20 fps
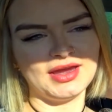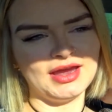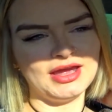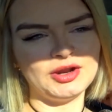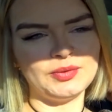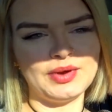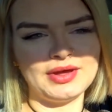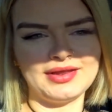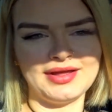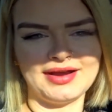
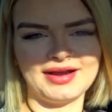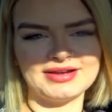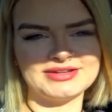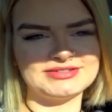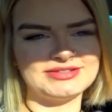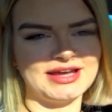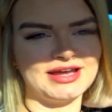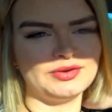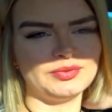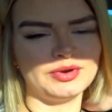anyway, like I
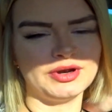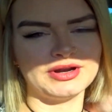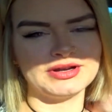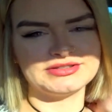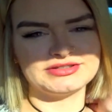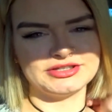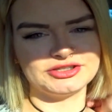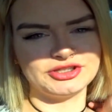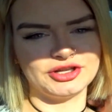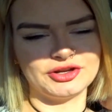said, we're gonna
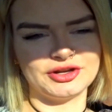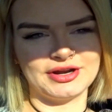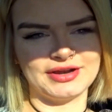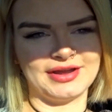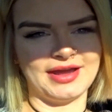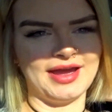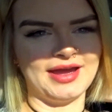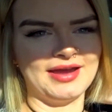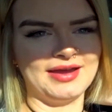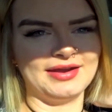see each other
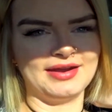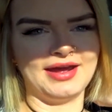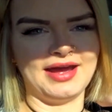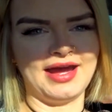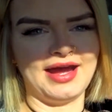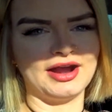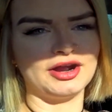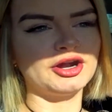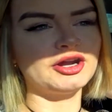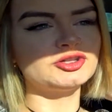again
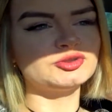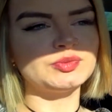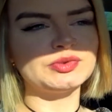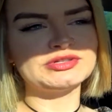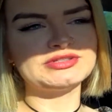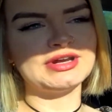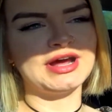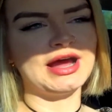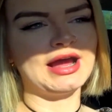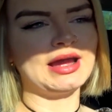at
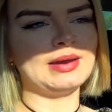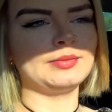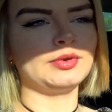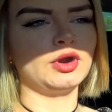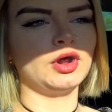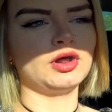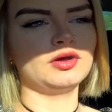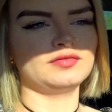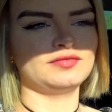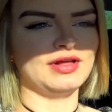Christmas time and
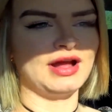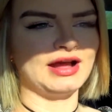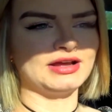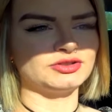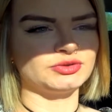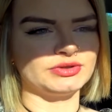all of that.